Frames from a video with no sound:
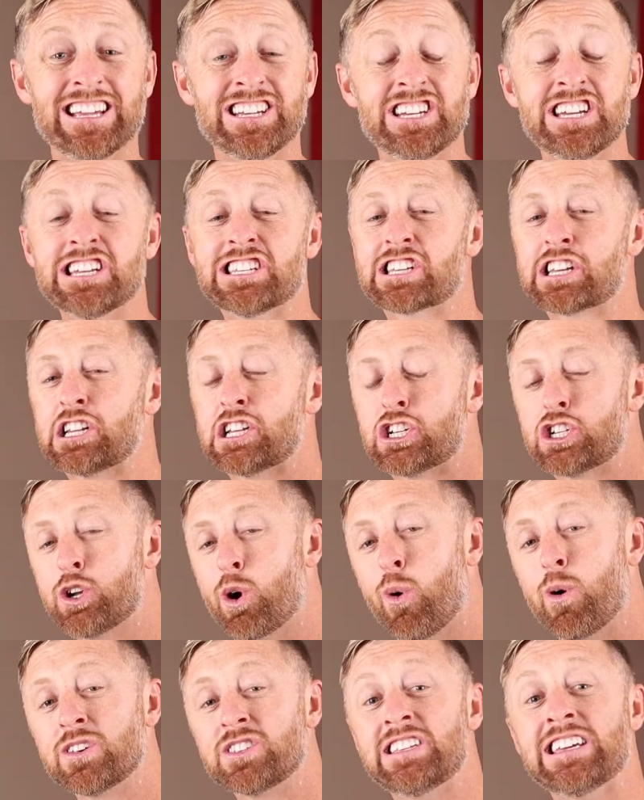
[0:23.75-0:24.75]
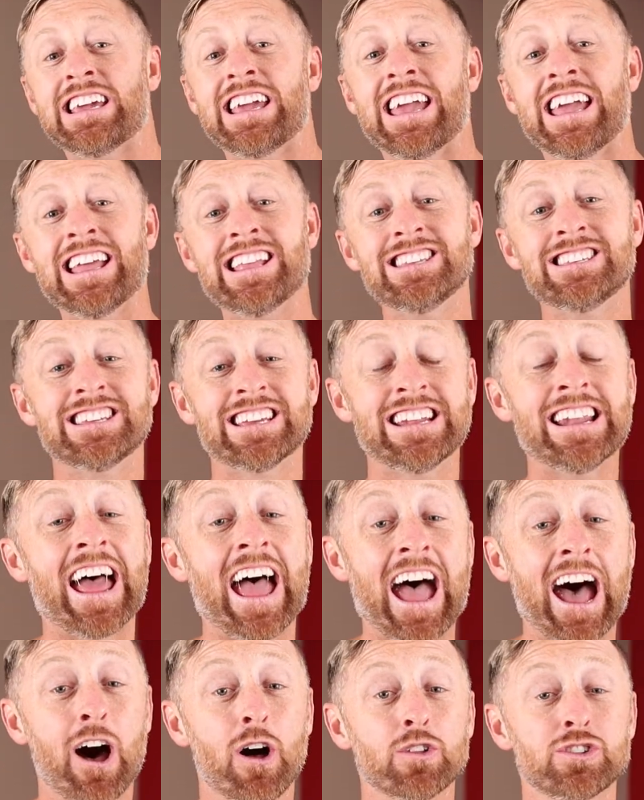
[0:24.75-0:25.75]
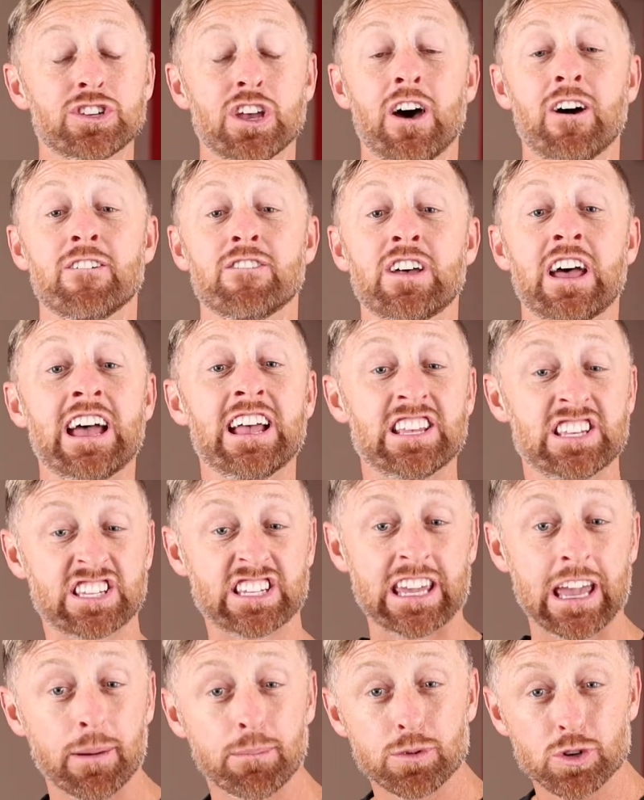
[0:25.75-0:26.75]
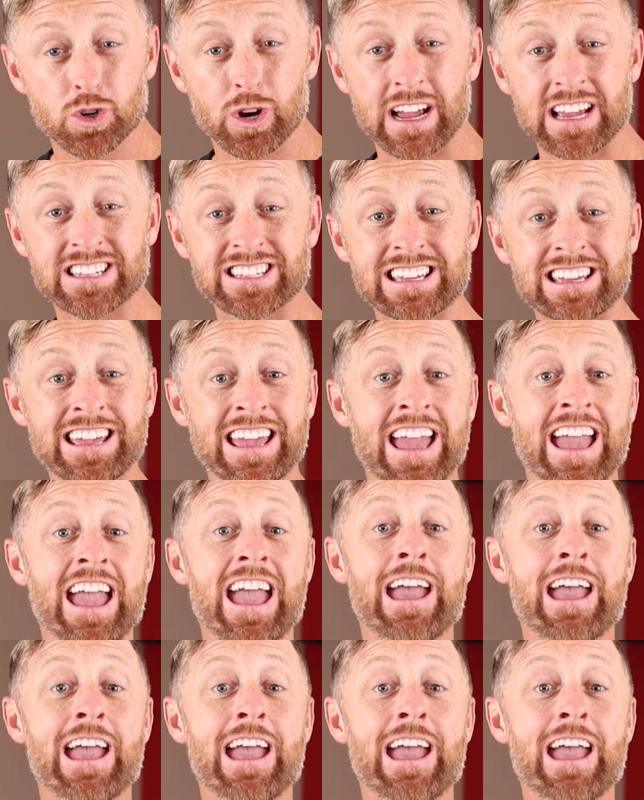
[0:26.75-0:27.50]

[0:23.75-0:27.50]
She is gonna show us the ins and outs of skip tracing